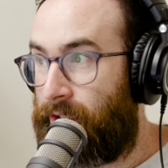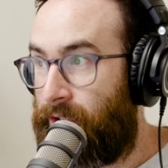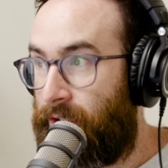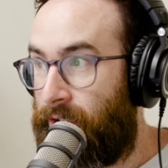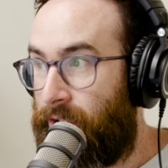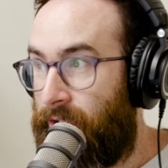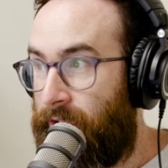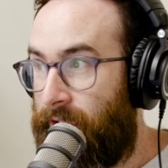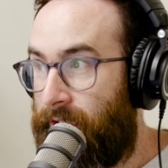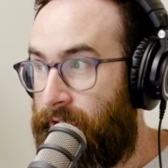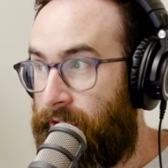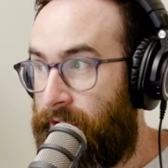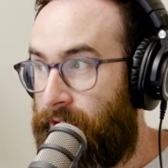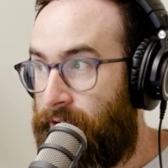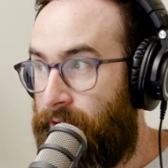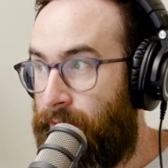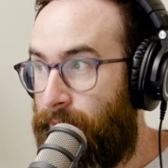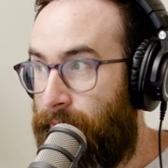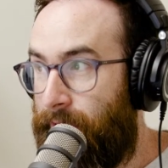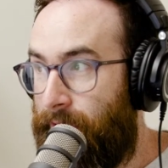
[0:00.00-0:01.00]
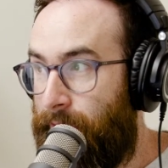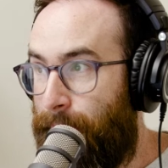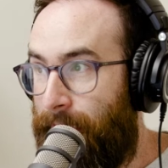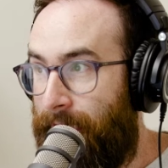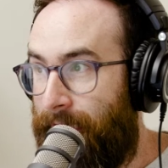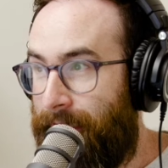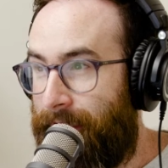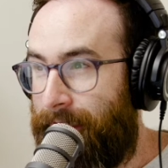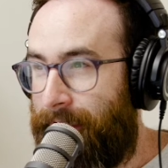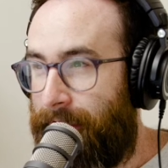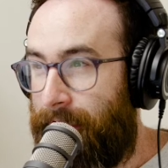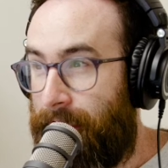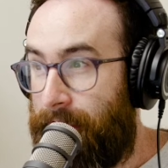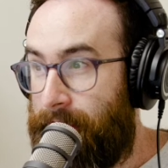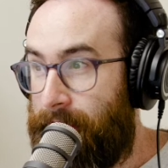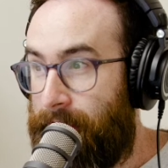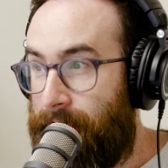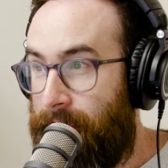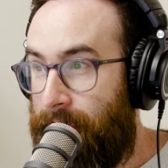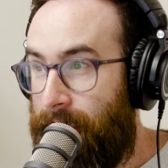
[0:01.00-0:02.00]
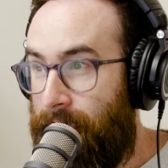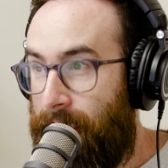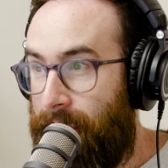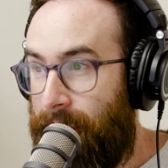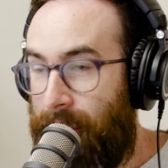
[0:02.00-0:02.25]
clicked to me about yesterday